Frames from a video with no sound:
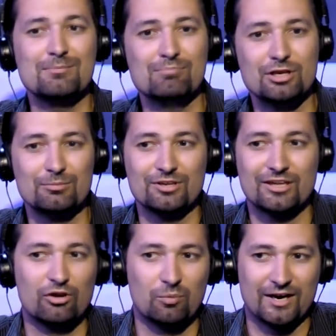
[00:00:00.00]

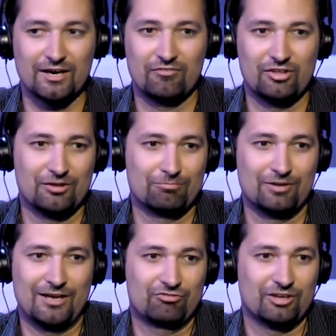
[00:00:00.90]
minimally aware of the
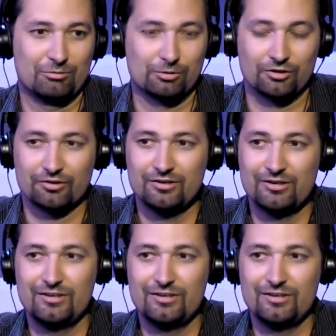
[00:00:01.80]
outside world.